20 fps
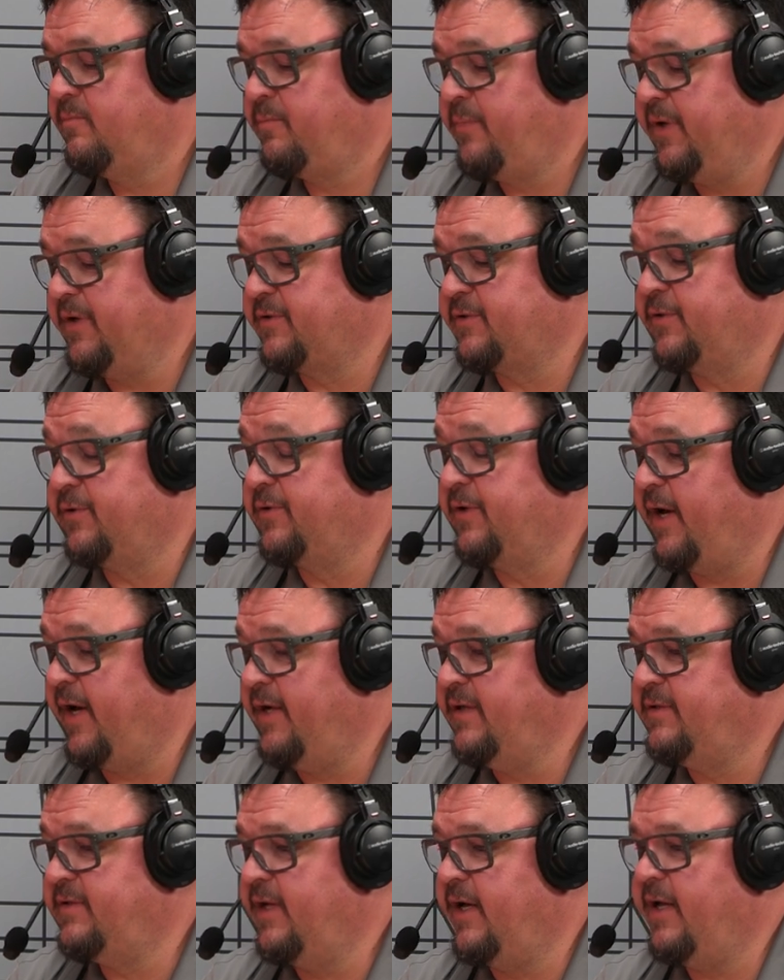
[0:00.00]
pistol
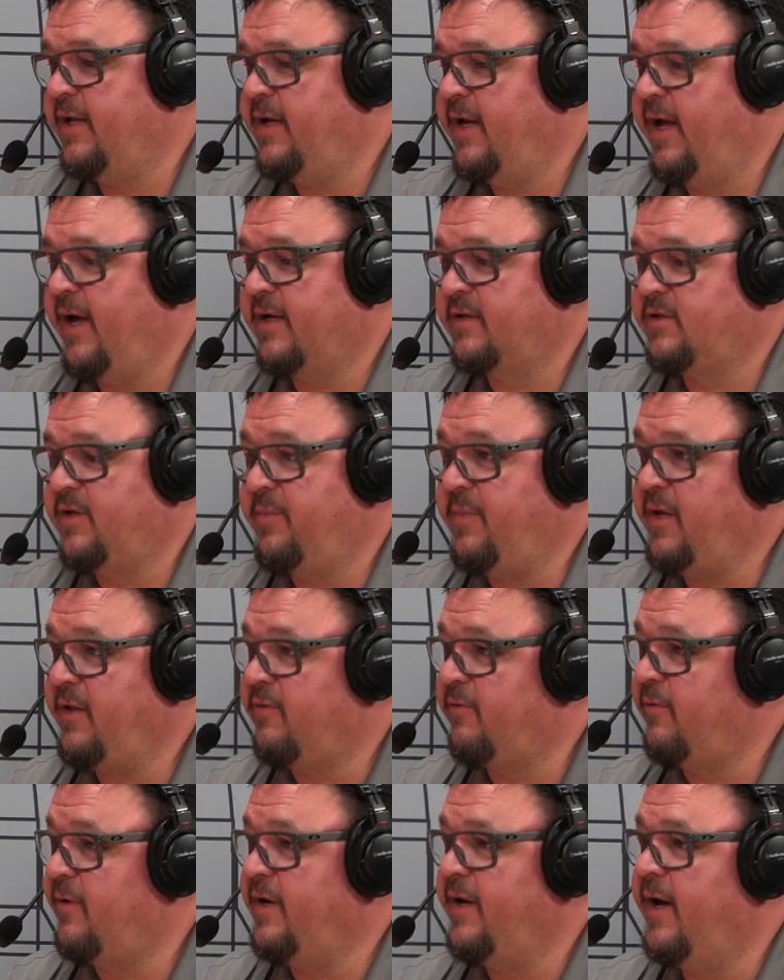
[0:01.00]
die set has to be
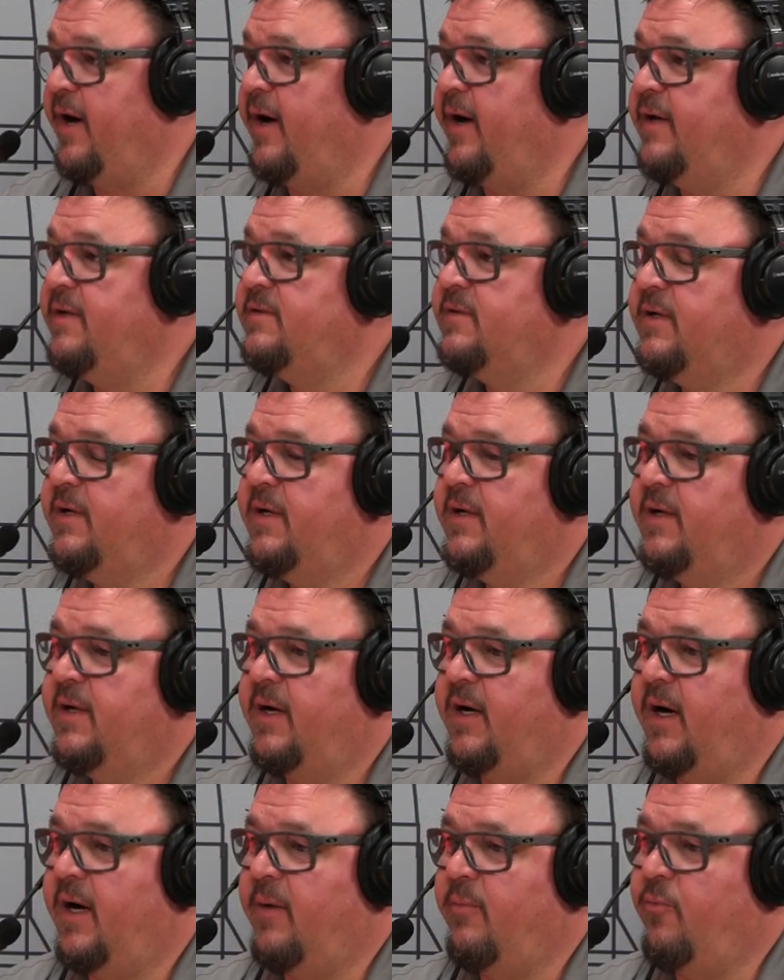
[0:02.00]
three dies.
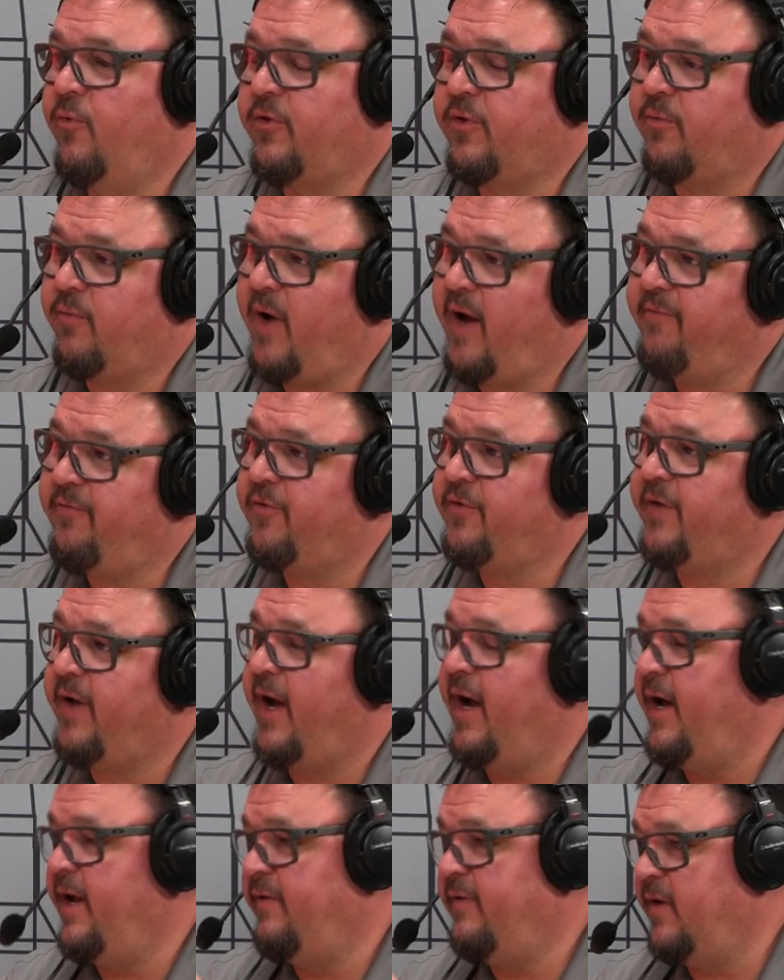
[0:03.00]
Okay. Um, with the rifle
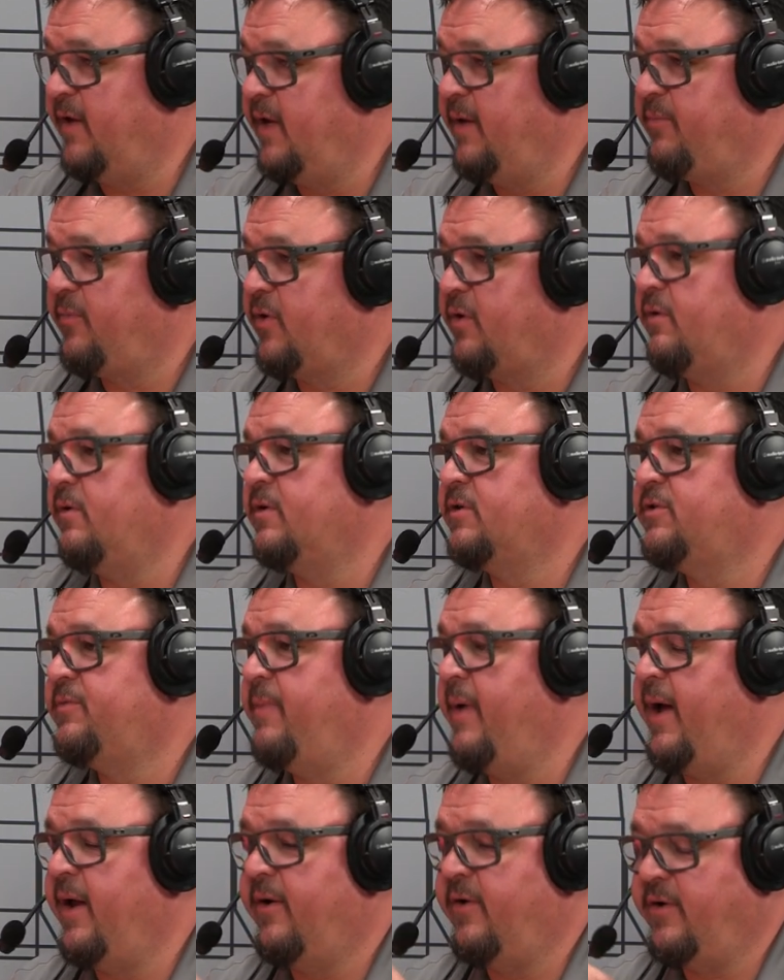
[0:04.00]
die and the elliptical
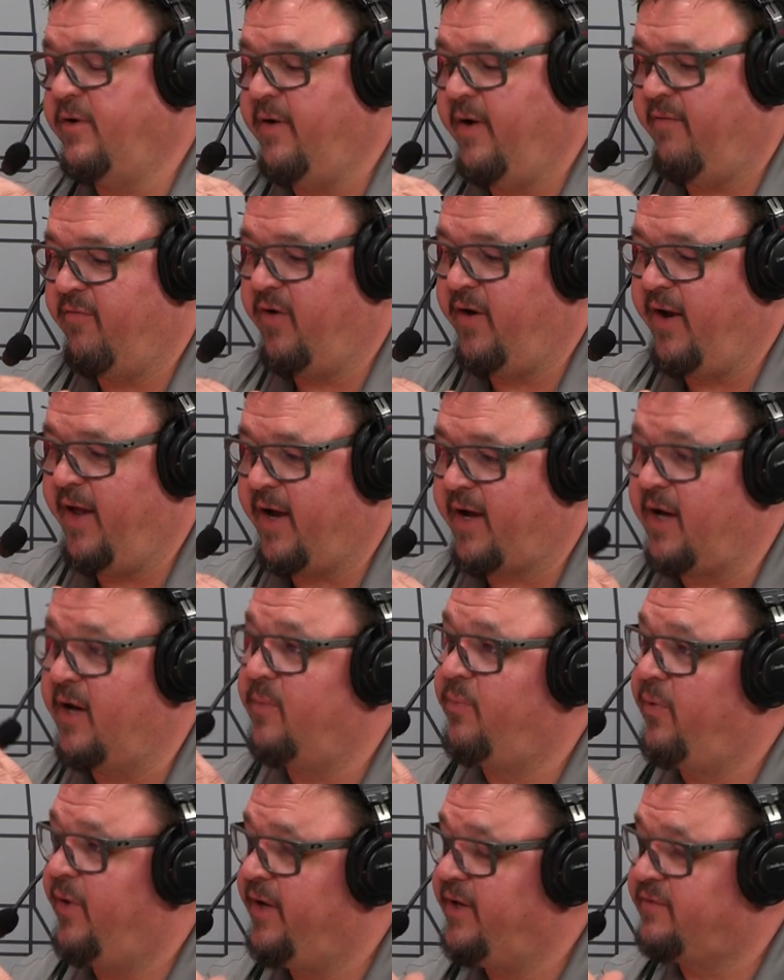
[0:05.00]
expander, you have a neck and
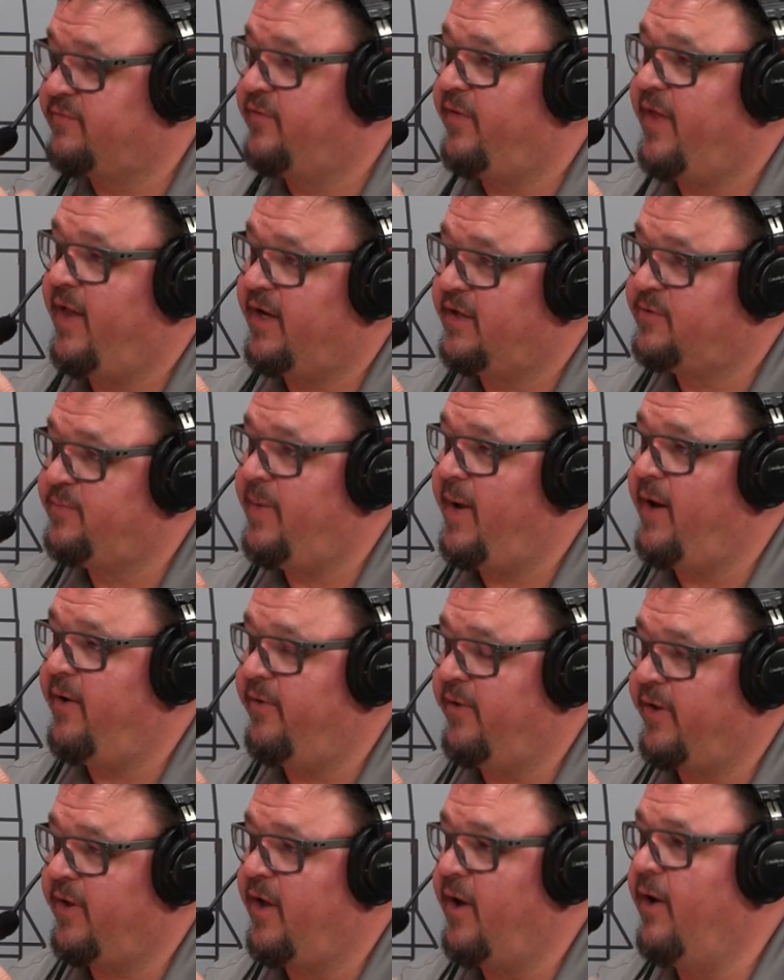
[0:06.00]
a place for that
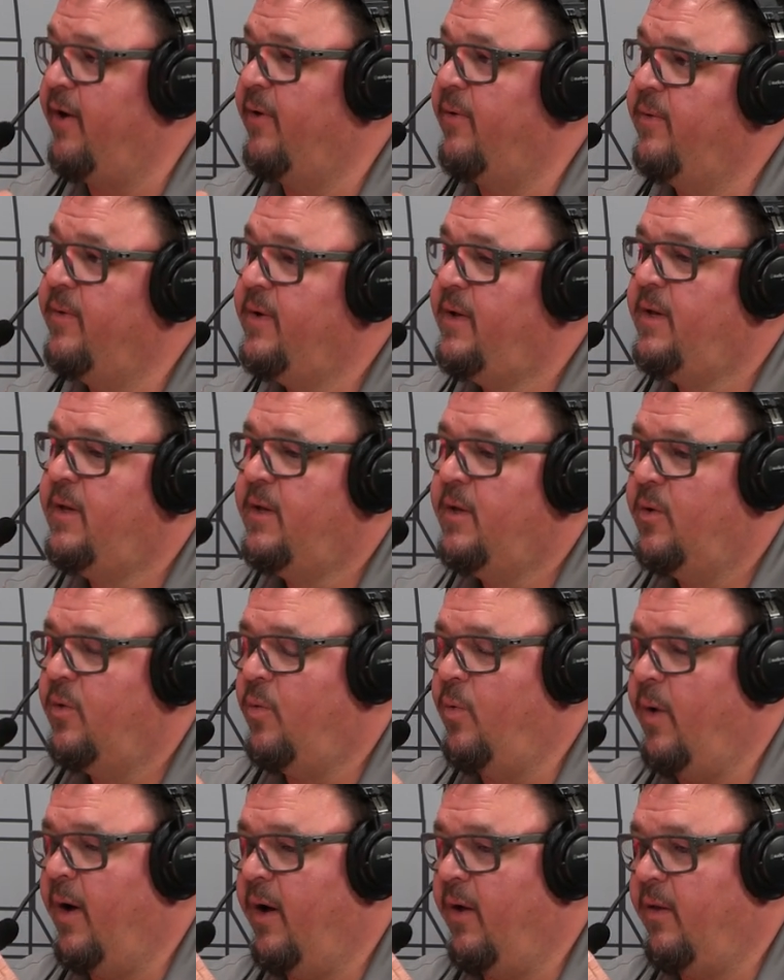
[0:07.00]
expander to go.
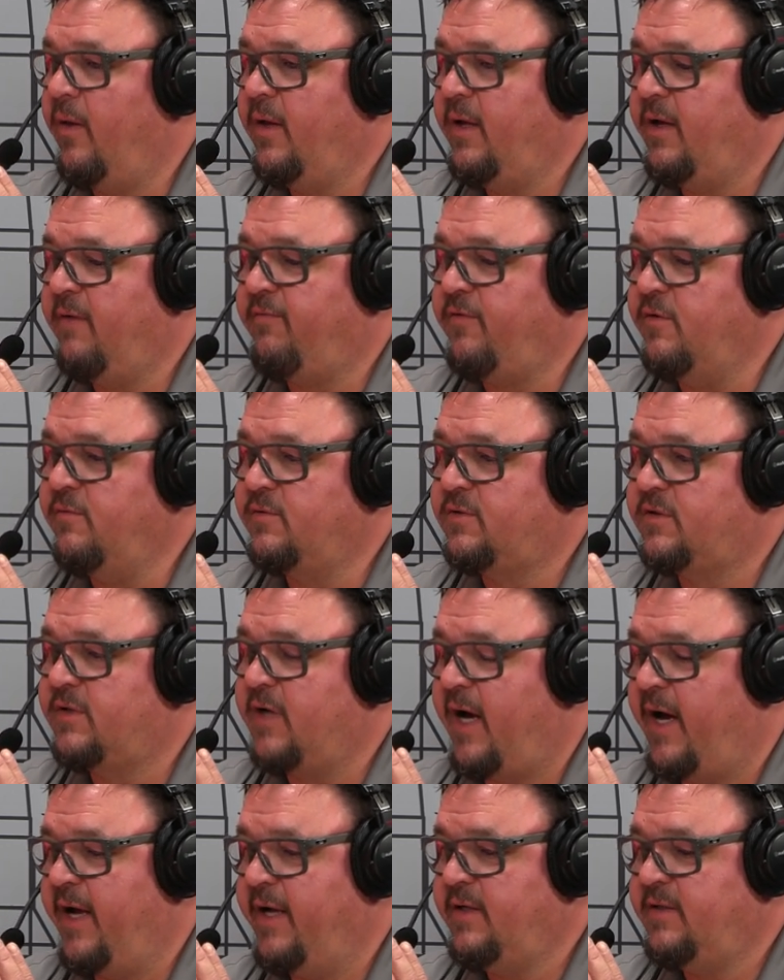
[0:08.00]
Well, if you
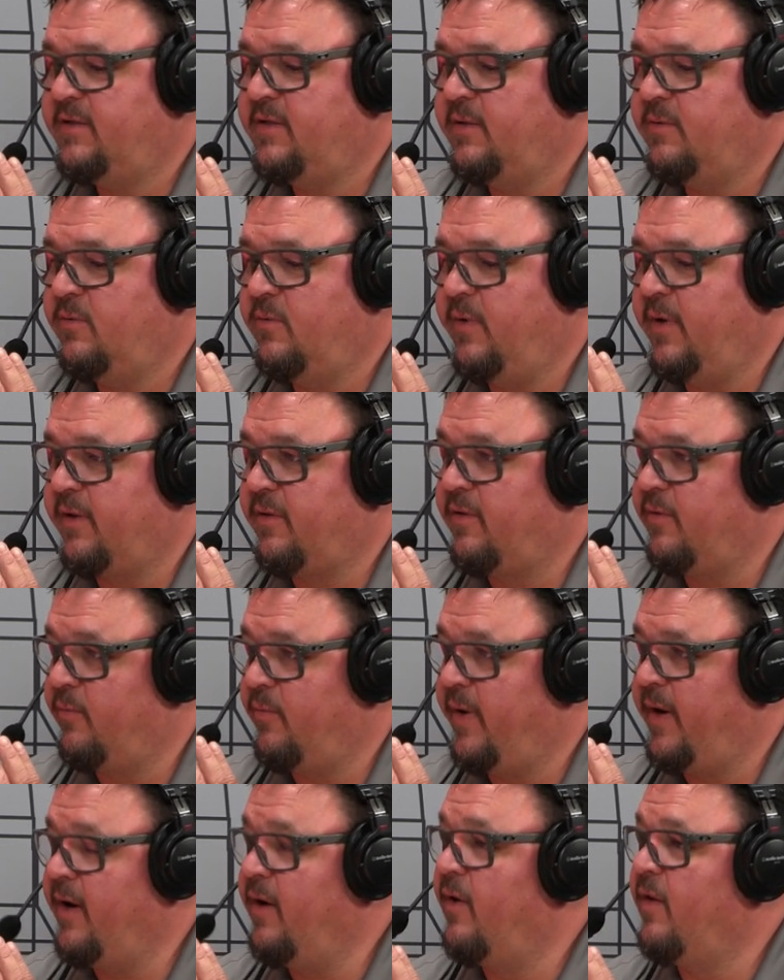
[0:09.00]
sized with the
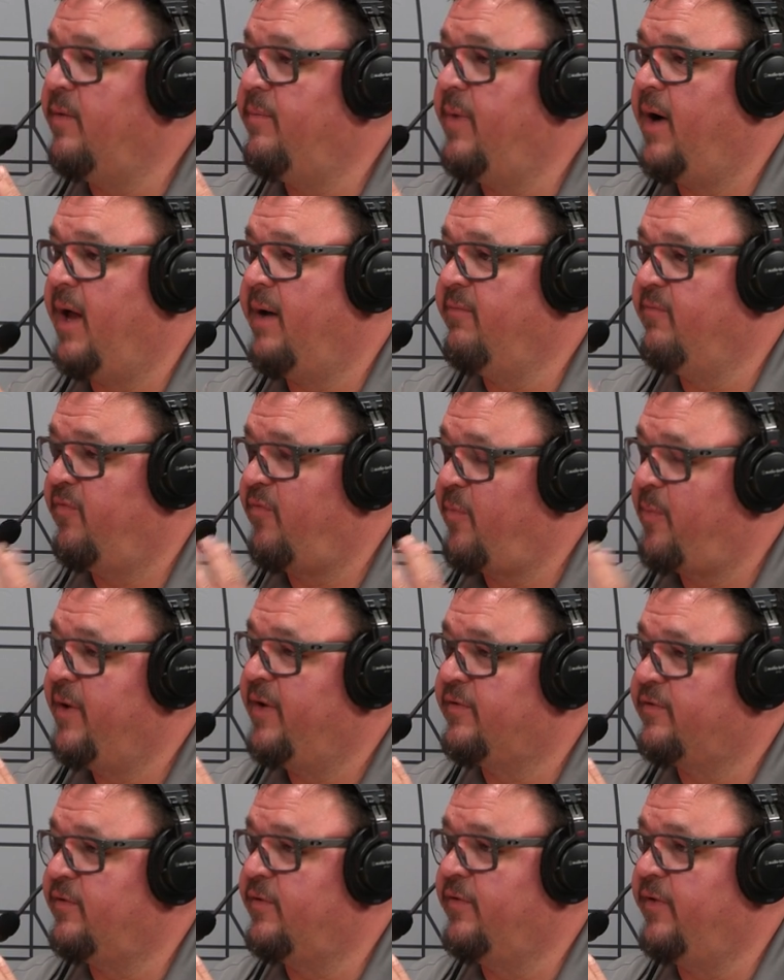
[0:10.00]
ring on the bottom of a
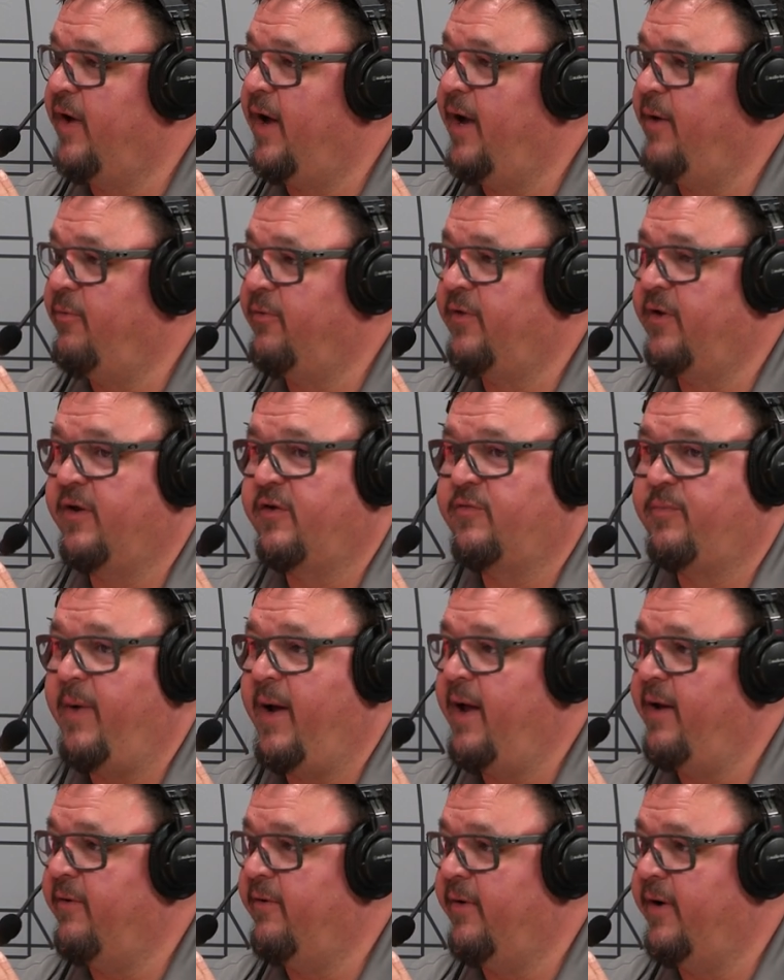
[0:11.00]
pistol die with an
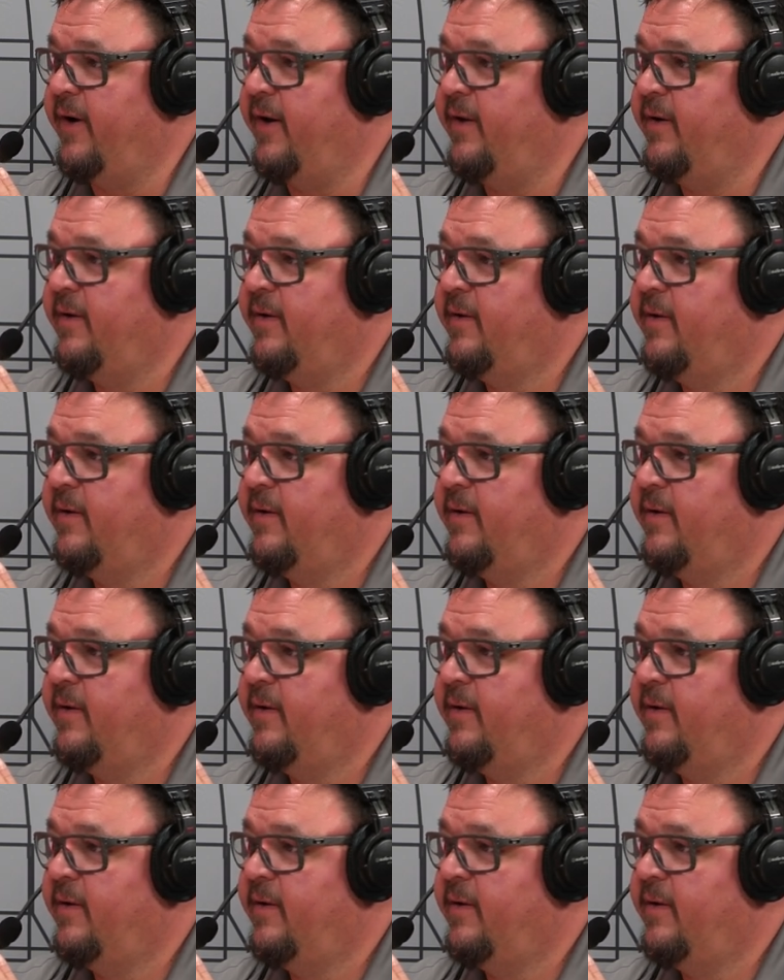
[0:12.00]
expander in it,